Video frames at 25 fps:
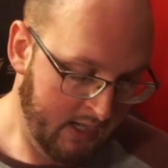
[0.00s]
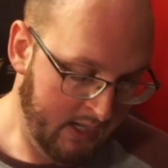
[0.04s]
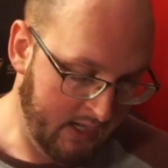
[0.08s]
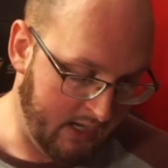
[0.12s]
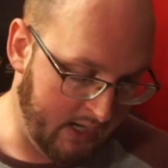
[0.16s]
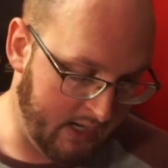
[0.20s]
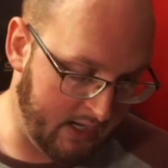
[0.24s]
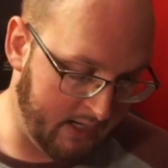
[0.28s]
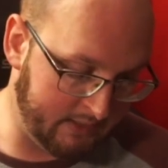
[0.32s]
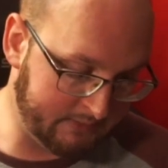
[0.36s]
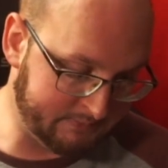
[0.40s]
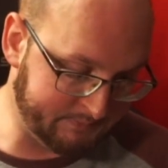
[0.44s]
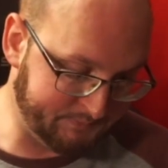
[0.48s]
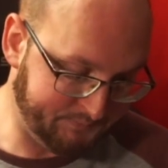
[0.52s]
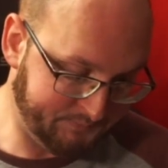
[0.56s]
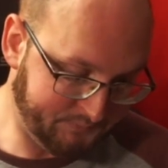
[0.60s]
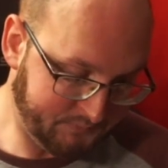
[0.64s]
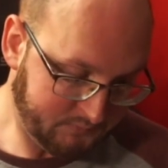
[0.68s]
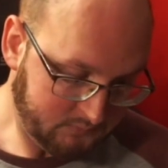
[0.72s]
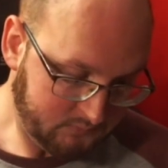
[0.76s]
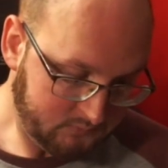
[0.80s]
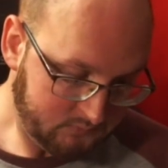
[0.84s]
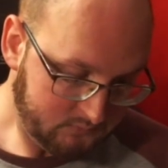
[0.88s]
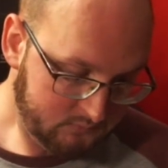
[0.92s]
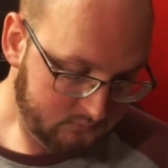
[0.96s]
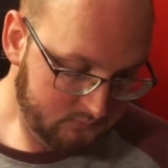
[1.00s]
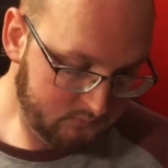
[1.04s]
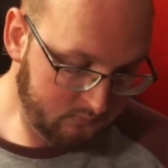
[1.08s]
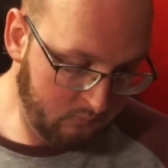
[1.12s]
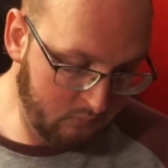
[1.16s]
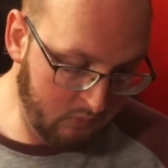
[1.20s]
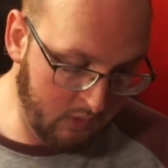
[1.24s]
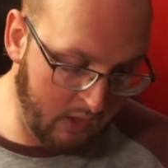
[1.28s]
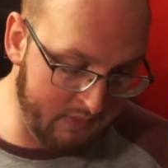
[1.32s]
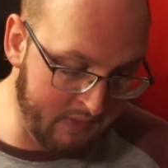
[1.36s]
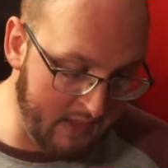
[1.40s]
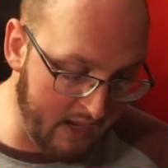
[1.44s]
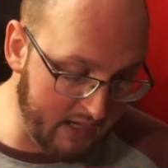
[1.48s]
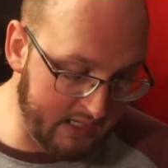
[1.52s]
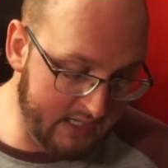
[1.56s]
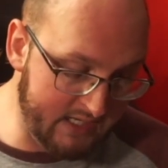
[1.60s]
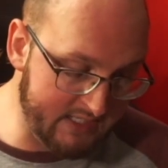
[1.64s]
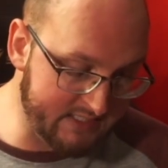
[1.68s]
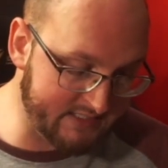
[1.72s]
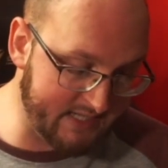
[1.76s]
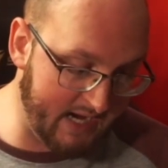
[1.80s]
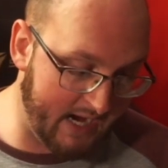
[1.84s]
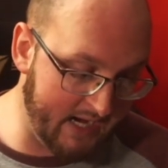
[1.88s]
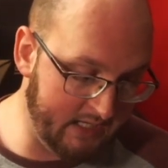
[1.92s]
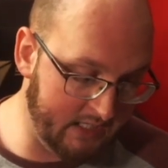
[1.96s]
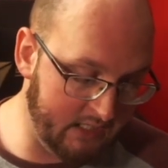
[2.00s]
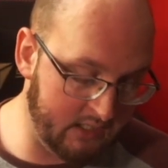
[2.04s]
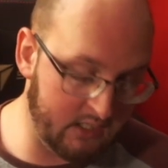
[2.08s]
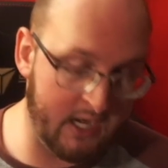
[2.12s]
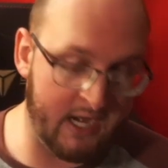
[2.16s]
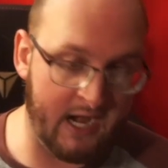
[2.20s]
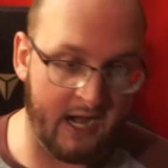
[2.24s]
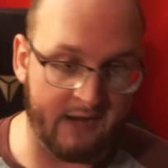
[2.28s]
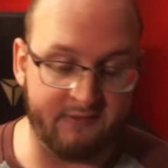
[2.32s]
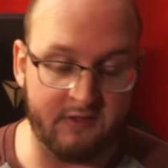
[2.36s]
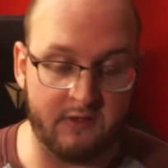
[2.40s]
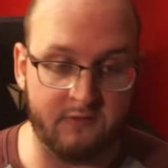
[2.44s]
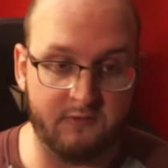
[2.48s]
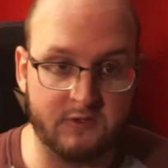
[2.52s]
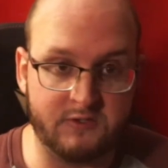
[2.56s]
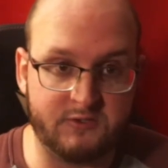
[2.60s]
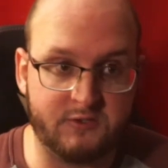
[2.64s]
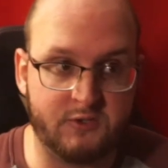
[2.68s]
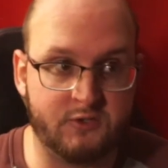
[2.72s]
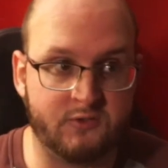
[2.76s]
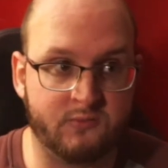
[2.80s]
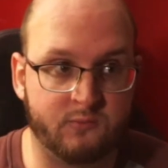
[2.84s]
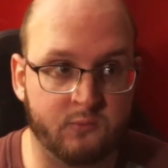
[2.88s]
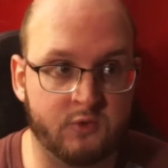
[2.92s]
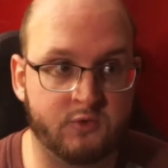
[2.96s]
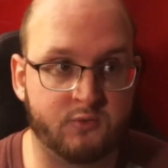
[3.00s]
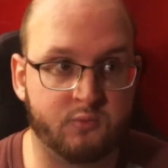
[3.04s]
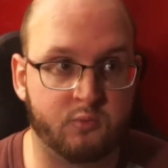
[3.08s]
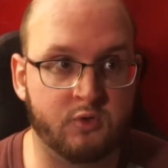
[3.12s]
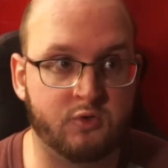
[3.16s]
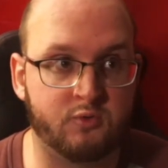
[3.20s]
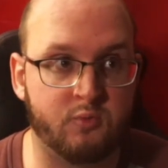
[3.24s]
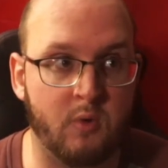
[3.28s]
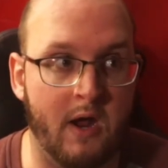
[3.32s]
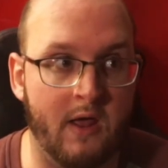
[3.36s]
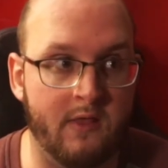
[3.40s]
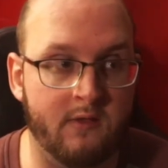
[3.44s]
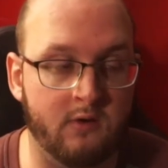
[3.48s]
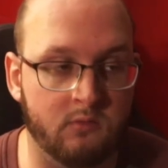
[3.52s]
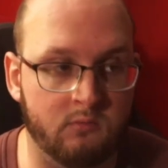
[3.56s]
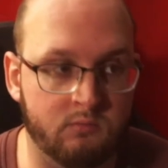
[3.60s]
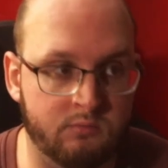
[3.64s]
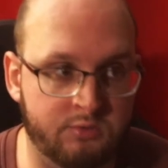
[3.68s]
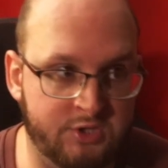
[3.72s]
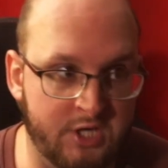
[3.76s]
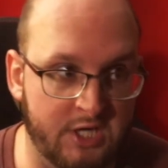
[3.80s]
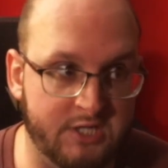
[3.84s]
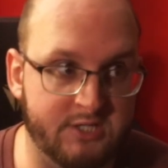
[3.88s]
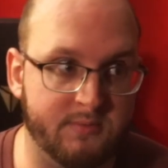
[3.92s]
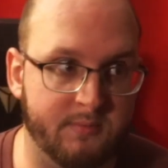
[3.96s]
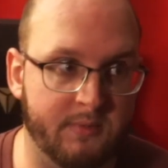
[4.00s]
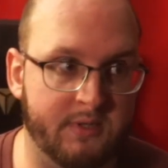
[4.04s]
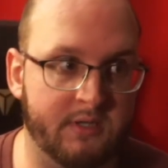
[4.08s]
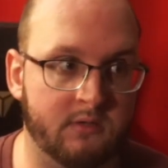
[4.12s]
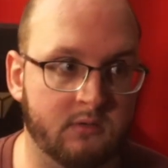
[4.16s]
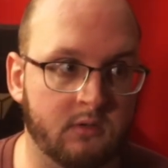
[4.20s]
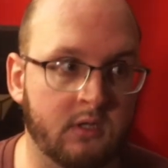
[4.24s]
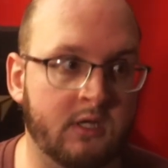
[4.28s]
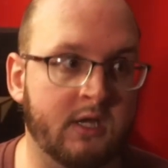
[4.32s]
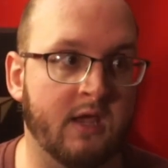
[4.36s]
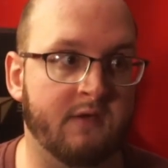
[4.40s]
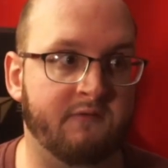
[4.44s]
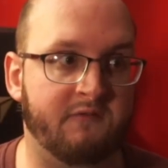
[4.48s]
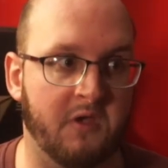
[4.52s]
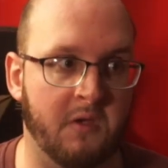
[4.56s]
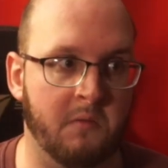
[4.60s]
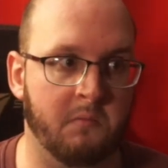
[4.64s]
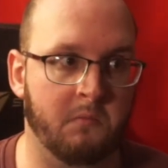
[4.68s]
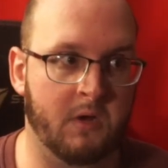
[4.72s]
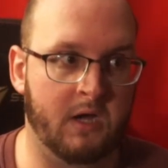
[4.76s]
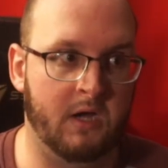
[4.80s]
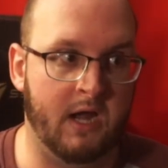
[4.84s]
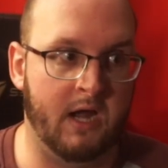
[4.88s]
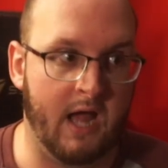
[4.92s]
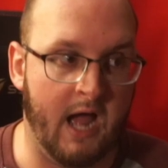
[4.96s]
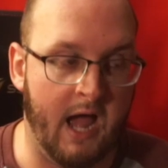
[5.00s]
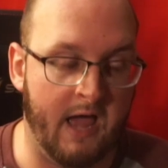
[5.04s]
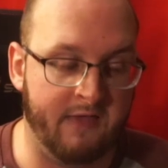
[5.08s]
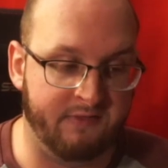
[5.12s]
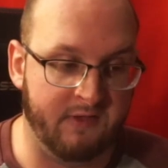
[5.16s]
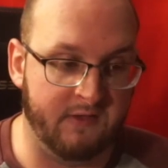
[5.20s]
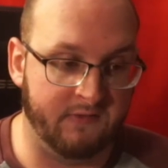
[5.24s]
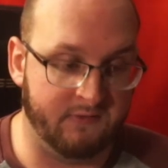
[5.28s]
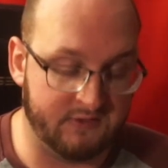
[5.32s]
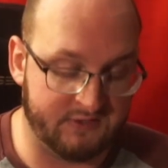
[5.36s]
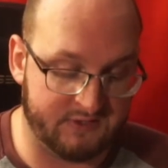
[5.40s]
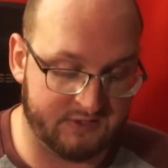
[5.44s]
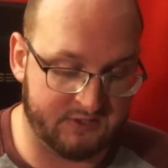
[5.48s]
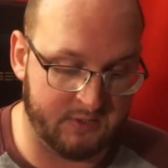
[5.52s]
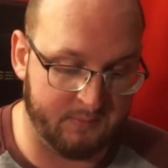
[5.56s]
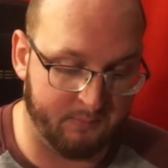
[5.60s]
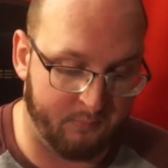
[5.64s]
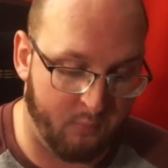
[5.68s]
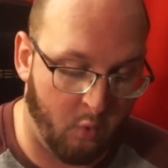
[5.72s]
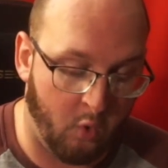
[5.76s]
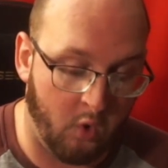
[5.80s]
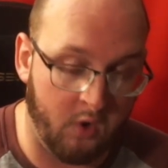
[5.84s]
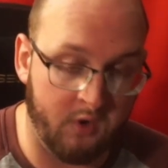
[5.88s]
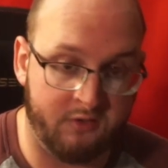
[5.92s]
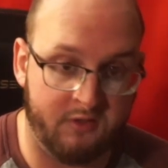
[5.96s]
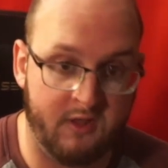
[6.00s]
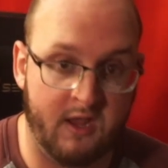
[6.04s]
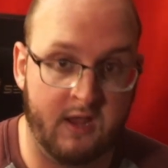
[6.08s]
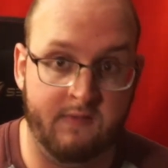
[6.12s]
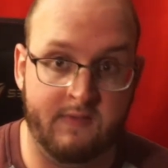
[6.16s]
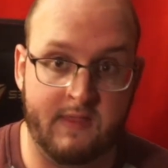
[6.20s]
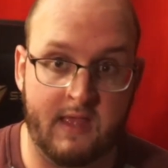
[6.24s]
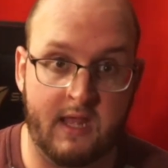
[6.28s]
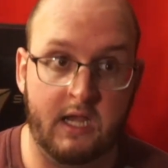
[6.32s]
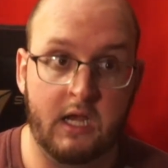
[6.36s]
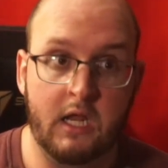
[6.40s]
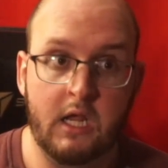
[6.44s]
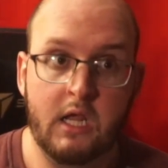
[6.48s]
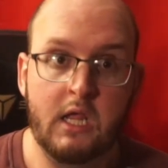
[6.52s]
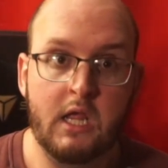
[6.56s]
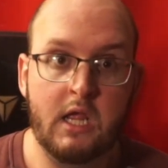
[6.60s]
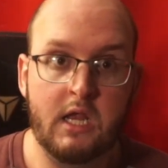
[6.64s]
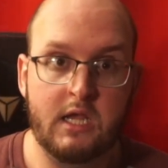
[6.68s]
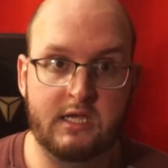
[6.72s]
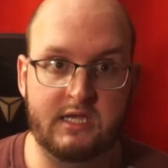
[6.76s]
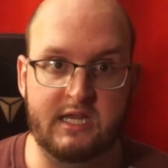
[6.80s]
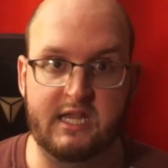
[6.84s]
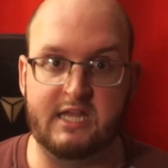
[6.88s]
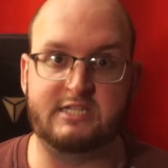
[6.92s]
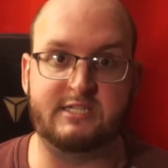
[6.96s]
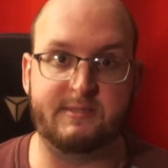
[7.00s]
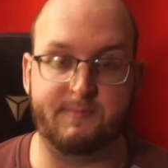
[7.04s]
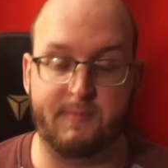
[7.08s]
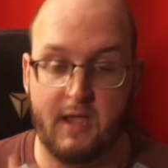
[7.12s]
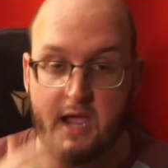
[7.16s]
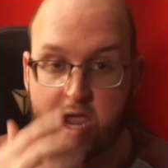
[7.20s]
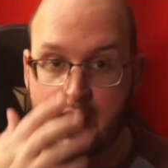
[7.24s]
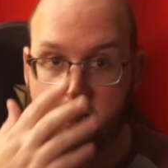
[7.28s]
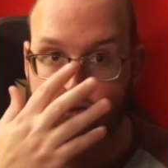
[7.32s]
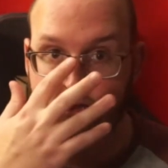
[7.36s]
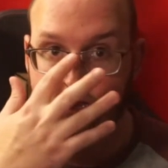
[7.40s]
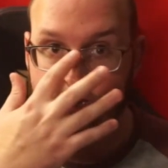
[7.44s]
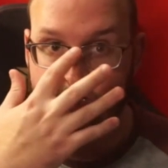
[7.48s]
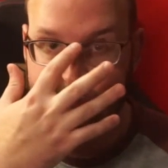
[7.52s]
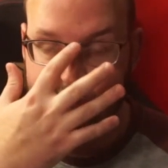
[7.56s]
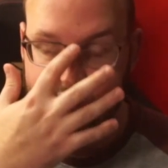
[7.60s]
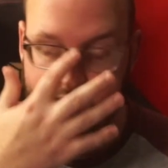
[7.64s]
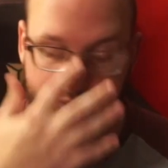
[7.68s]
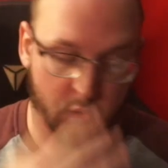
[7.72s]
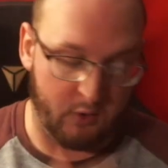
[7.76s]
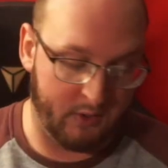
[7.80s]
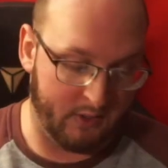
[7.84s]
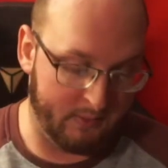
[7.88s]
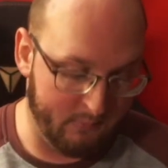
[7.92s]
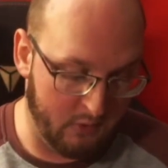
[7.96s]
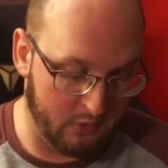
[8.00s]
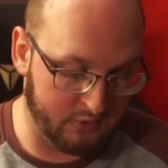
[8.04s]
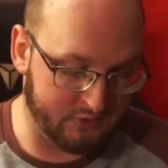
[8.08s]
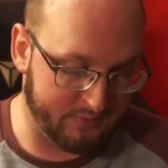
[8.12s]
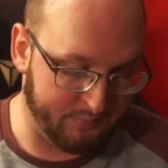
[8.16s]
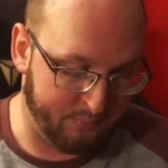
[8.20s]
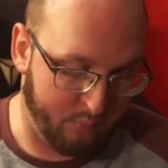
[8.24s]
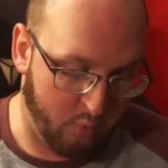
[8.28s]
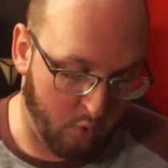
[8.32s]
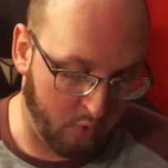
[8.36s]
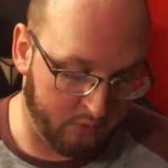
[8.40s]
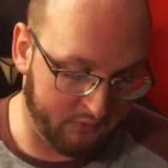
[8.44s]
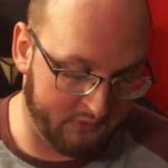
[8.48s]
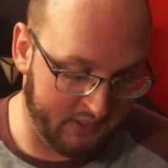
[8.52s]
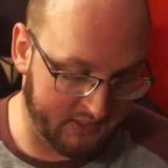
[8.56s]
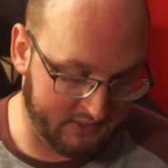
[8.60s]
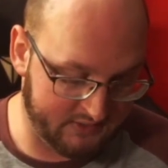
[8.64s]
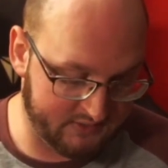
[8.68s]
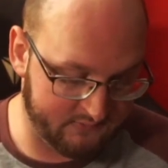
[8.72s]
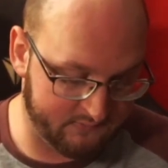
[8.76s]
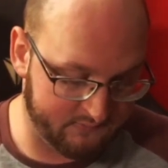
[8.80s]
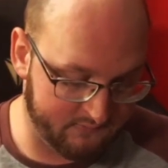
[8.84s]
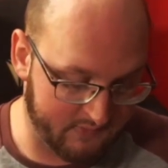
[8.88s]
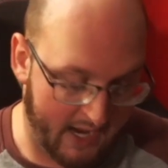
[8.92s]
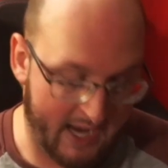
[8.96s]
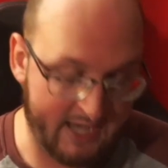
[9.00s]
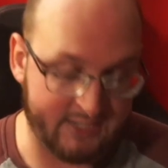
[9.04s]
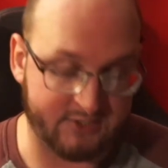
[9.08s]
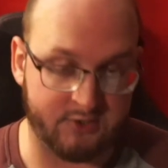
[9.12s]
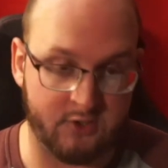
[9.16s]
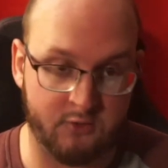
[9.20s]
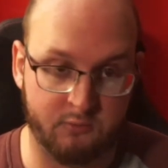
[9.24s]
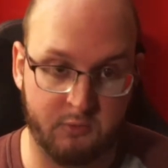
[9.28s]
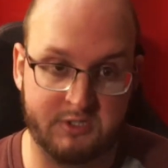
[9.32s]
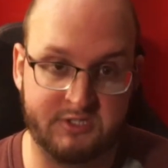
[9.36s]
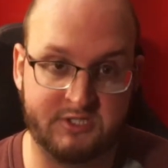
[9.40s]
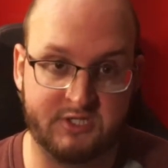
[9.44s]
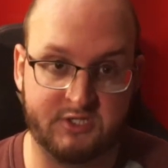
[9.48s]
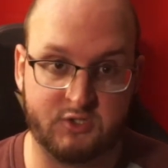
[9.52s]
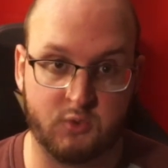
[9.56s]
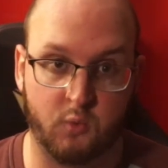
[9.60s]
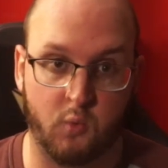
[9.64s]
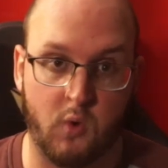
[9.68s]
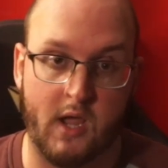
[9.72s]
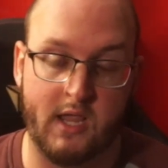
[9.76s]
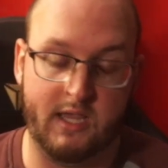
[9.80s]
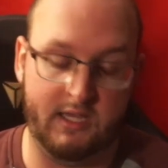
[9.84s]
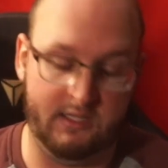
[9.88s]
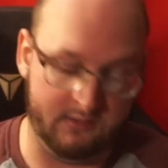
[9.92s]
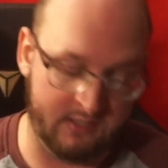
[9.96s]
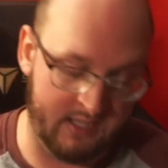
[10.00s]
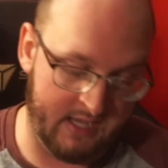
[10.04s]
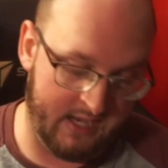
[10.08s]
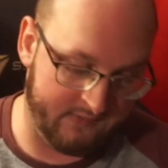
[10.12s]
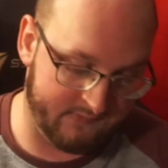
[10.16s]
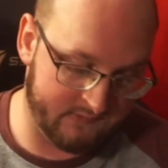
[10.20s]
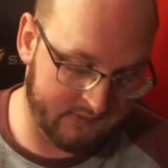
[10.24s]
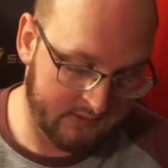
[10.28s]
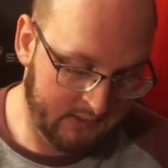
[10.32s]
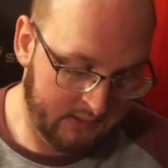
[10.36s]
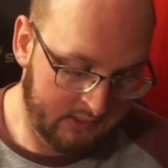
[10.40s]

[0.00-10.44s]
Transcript: Um, and then he stated, and I think this was, was, was rather gentlemanly of him, and I, I, think this is an important thing that needs to be highlighted. This is one of the most important things of, as to the reasons as to why he left.